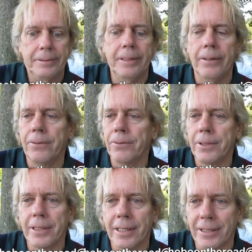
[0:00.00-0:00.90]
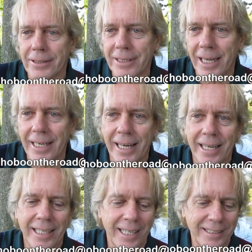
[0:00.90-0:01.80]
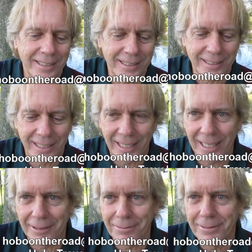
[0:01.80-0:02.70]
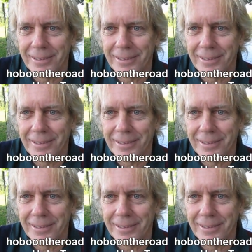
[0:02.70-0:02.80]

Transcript: don't really understand that. I guess it's